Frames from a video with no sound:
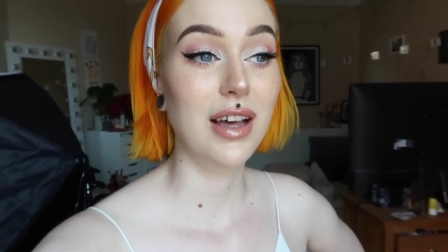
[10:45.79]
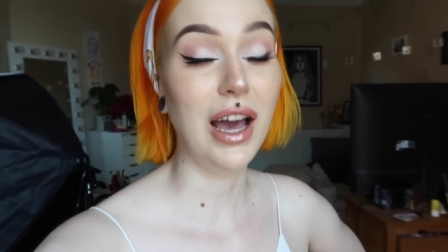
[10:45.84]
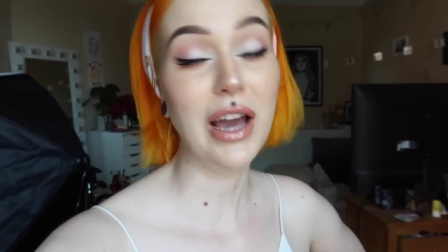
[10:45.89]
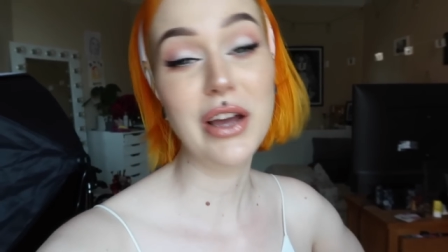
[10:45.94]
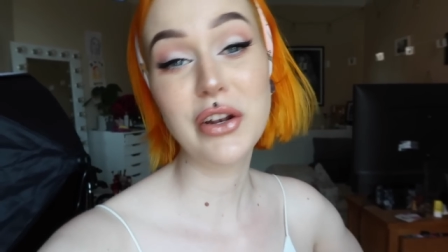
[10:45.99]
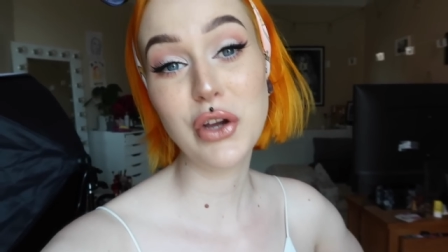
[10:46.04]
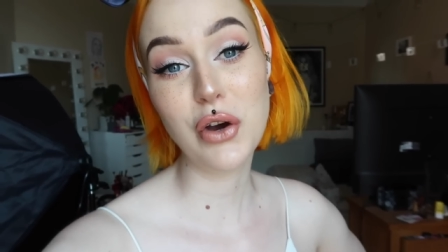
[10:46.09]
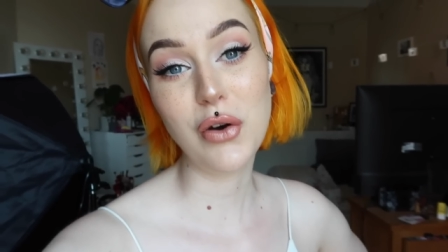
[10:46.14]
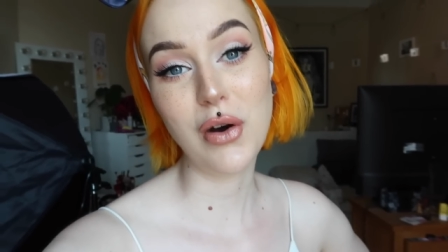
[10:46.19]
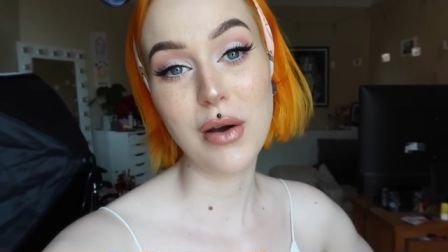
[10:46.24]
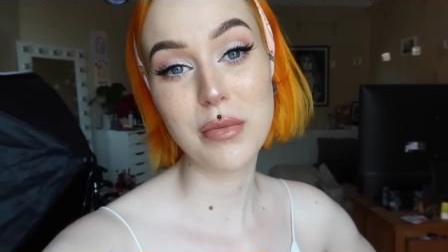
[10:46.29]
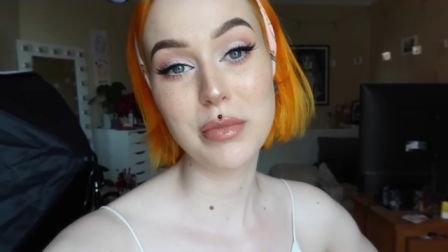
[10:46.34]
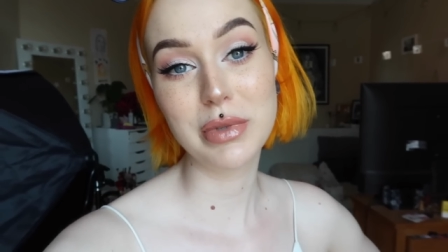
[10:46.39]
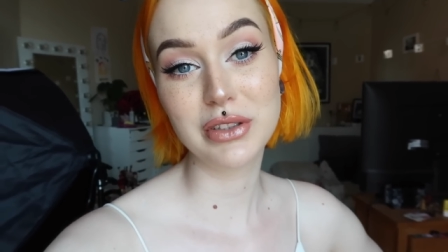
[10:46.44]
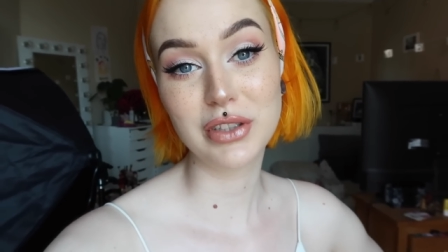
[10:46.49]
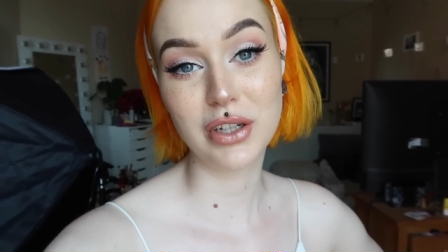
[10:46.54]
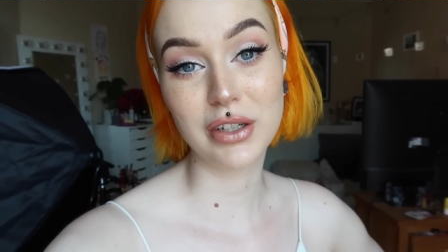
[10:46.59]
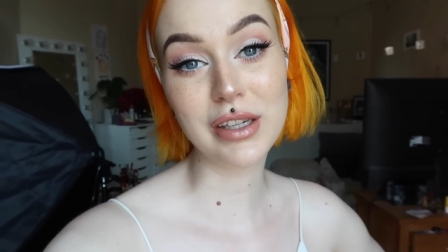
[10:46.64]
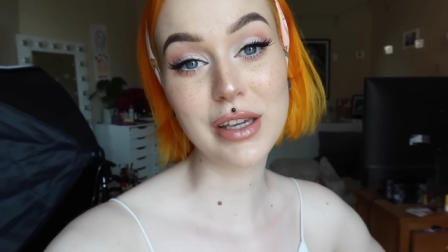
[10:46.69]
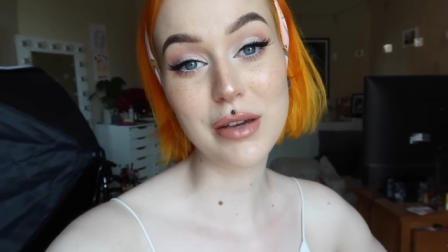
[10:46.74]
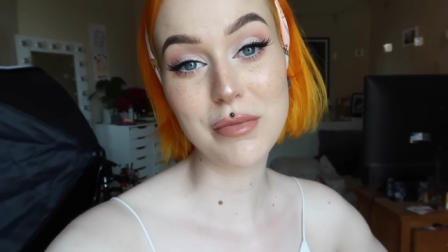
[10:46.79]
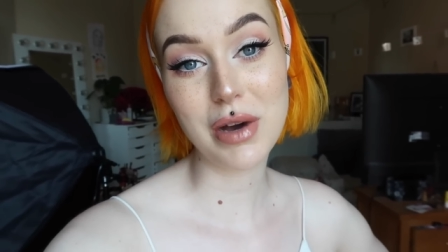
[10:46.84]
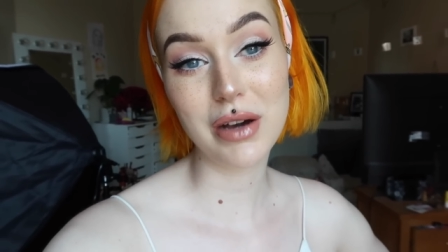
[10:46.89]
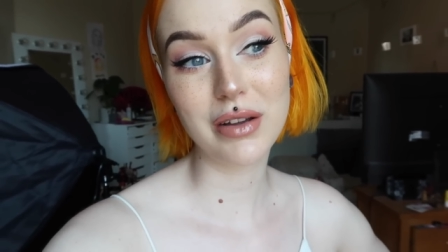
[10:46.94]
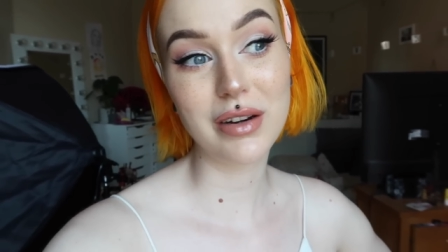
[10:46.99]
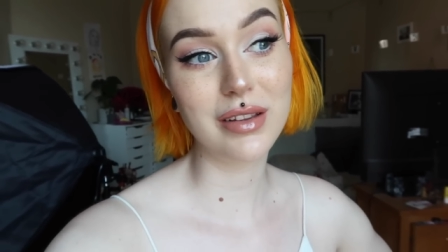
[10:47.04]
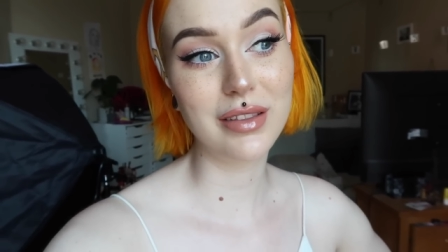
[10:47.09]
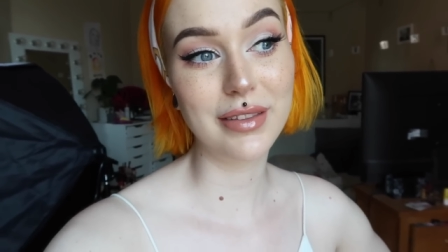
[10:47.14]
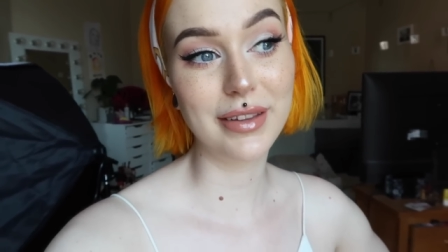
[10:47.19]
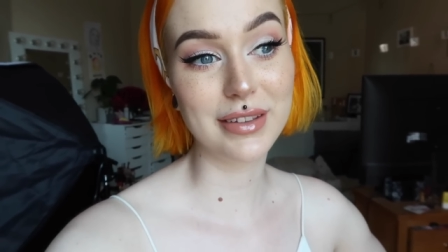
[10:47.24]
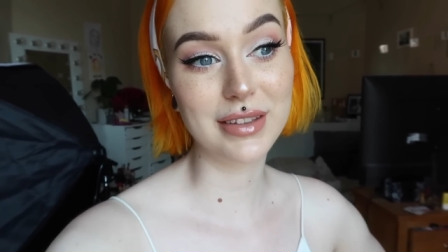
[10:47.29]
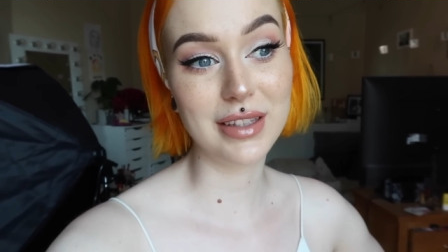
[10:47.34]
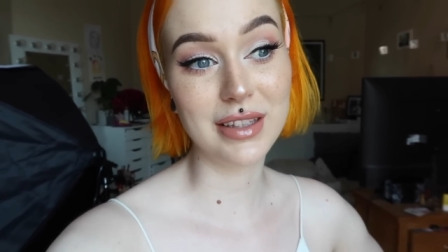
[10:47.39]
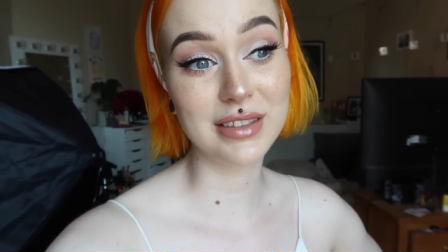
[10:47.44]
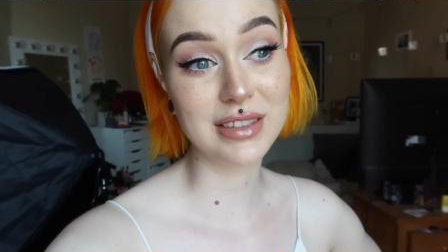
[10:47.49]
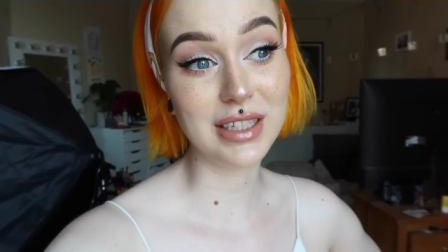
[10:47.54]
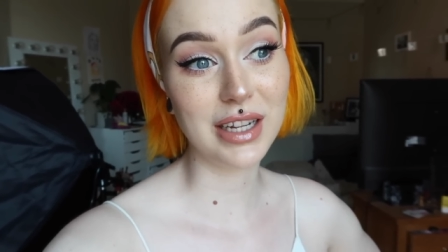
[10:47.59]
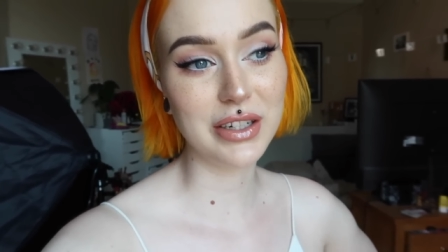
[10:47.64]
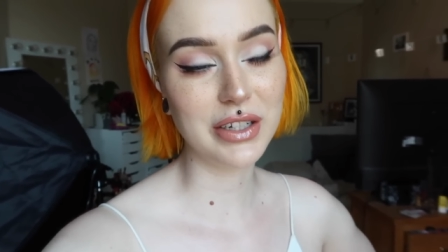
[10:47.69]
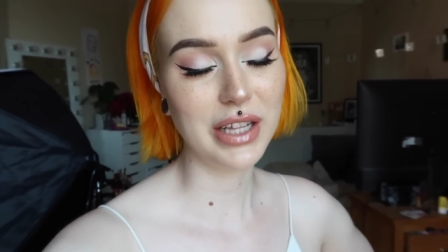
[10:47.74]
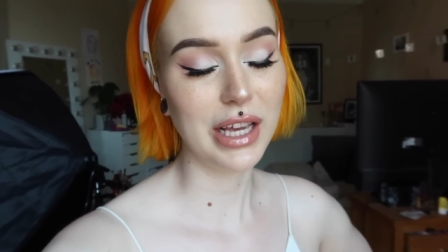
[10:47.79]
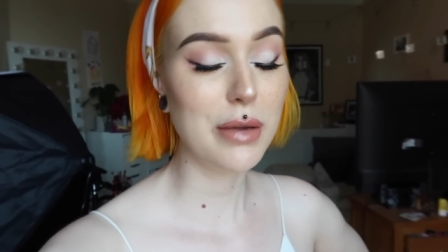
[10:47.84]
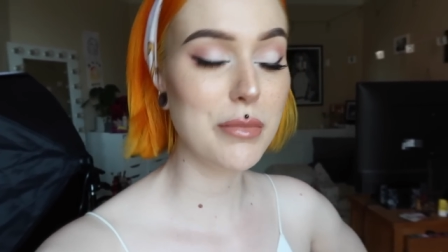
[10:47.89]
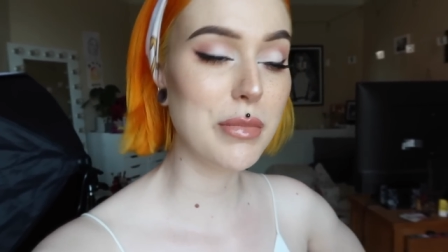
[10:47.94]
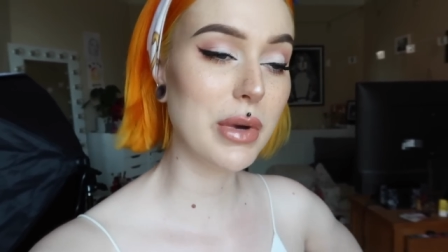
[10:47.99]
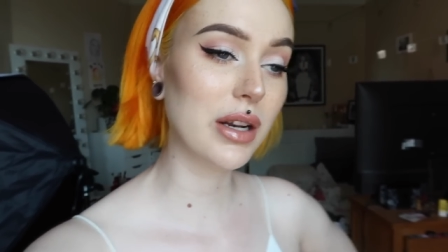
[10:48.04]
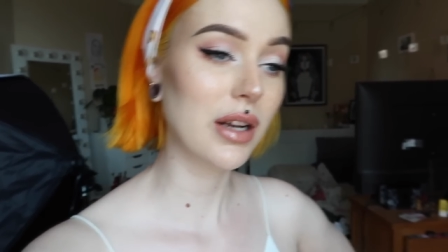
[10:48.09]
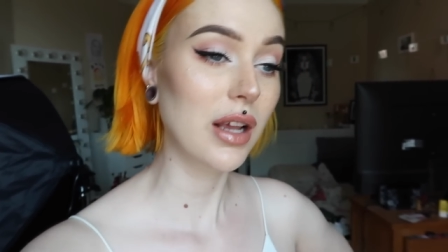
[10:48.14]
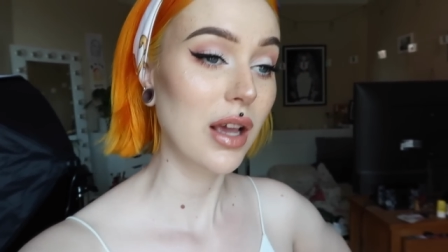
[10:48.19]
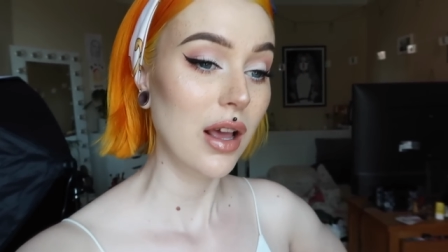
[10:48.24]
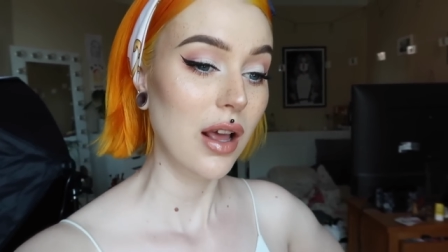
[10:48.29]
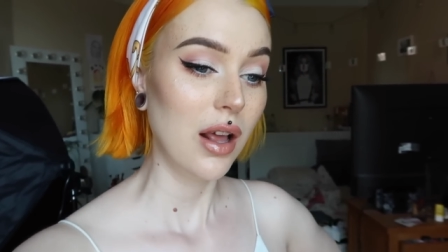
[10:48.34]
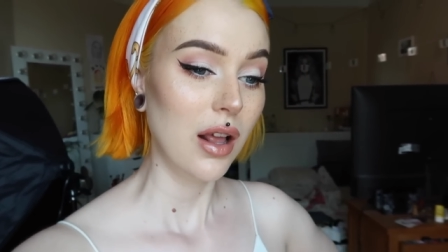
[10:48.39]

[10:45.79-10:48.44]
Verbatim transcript: I know I've been talking about it like the entire day, but